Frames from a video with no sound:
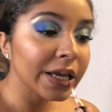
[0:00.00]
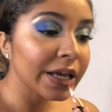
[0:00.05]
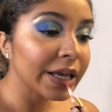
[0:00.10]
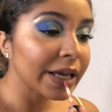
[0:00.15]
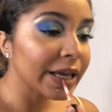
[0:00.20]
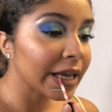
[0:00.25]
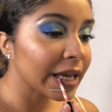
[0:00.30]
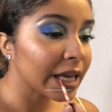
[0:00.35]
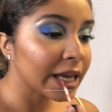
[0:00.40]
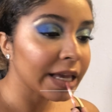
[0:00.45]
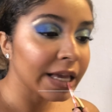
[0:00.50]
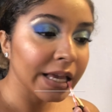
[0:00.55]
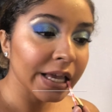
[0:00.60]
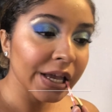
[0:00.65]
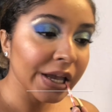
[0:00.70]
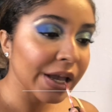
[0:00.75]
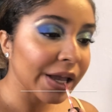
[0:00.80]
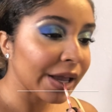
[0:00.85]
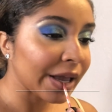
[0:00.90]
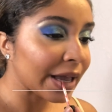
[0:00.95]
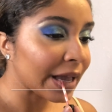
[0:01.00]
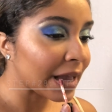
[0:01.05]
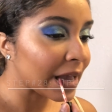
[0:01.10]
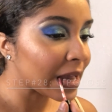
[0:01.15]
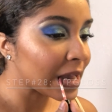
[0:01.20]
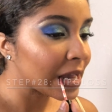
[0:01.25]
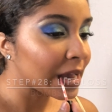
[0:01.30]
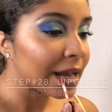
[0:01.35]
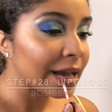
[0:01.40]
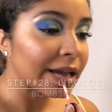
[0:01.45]
I am almost done with the
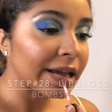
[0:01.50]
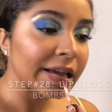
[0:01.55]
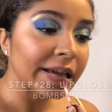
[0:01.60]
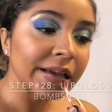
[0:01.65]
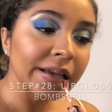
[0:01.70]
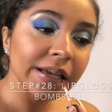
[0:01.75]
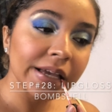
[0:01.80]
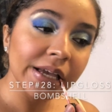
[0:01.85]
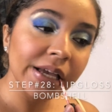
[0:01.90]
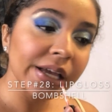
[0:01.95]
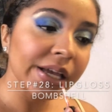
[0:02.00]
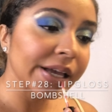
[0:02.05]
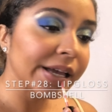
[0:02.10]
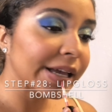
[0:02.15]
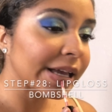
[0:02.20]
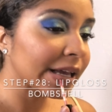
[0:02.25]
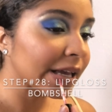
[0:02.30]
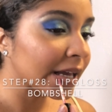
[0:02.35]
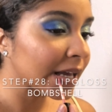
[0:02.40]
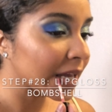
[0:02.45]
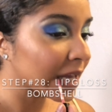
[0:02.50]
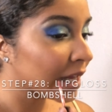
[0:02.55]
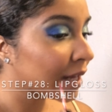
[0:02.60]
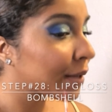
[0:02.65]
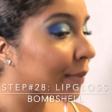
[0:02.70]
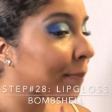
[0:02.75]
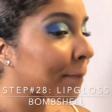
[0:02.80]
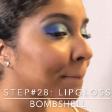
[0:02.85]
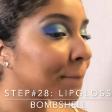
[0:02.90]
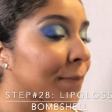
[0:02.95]
look. I am just using the
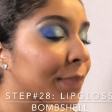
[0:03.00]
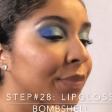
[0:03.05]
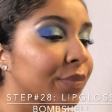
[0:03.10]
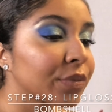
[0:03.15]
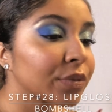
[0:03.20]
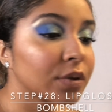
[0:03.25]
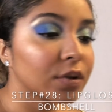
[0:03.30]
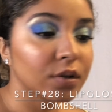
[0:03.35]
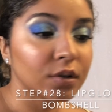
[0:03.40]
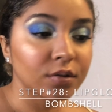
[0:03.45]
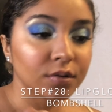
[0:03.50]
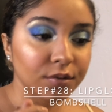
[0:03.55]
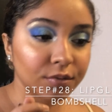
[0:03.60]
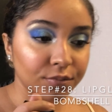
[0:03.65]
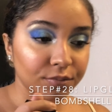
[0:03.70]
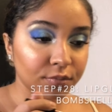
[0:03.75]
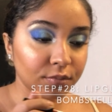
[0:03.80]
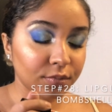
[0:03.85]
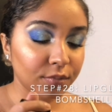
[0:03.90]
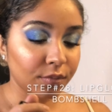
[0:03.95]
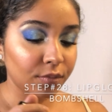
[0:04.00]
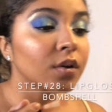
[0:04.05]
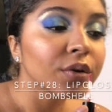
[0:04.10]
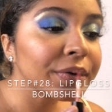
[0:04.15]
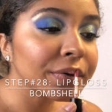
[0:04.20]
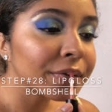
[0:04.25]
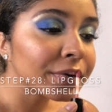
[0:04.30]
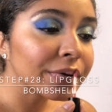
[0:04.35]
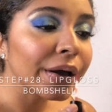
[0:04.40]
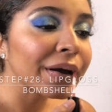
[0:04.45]
Bombshell lip gloss to
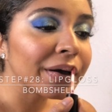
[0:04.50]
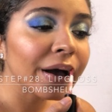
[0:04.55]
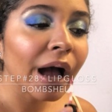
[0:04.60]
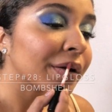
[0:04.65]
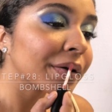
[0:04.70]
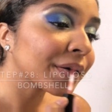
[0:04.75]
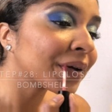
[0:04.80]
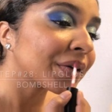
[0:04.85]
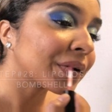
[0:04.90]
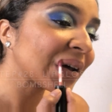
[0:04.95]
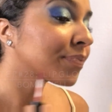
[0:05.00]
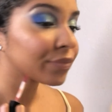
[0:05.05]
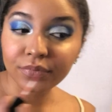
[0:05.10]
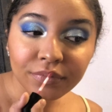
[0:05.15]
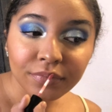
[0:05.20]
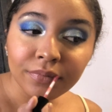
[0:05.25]
complete it all.